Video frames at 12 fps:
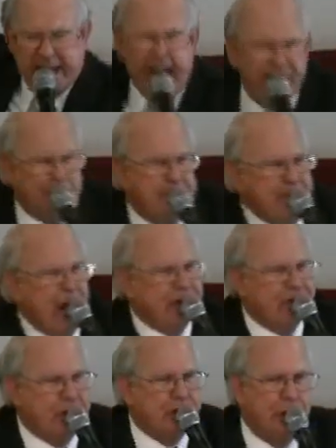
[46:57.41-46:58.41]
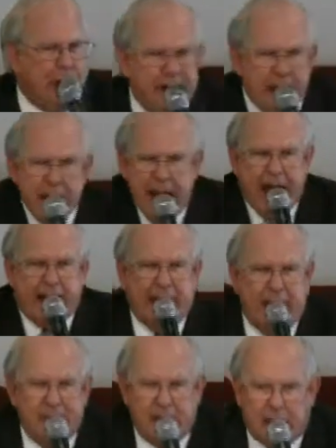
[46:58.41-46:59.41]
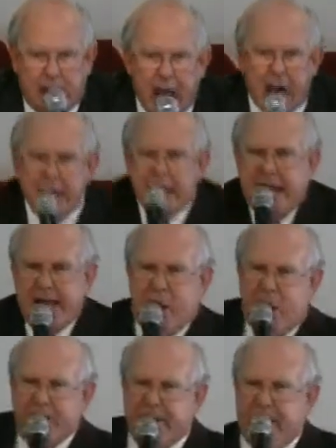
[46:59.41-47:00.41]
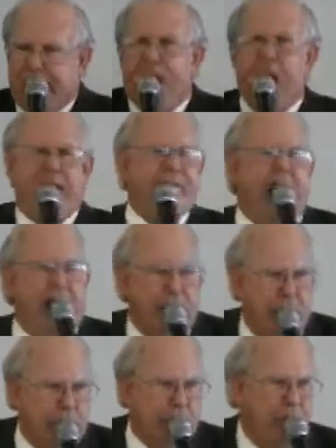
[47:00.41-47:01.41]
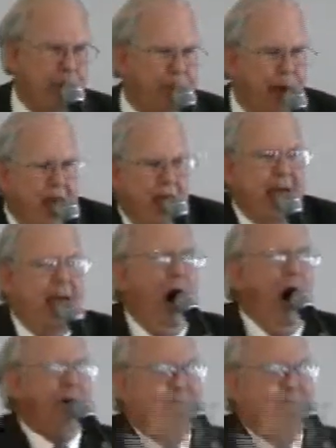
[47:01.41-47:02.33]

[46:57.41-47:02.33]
have to be off the street at 11 o'clock in order to be a part of our youth group. And all